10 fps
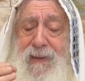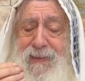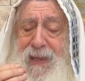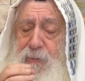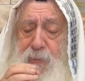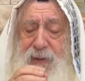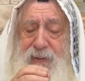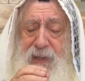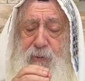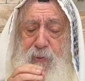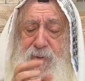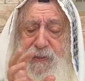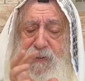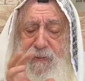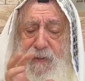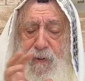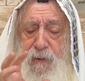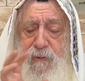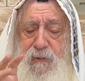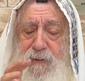That was his
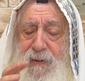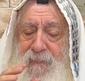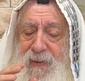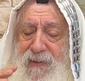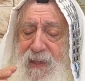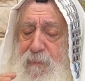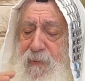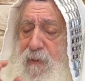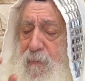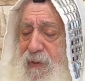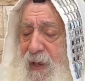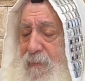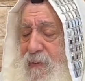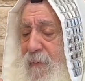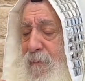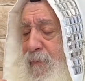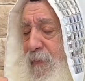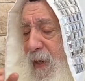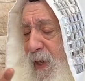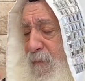concern. That means sometimes,
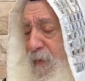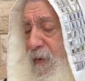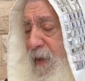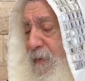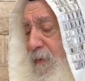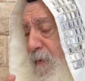even that